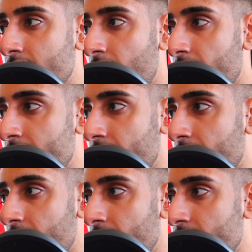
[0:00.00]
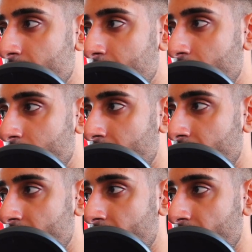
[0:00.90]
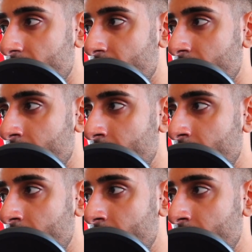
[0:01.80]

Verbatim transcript: targeting this middle inner text.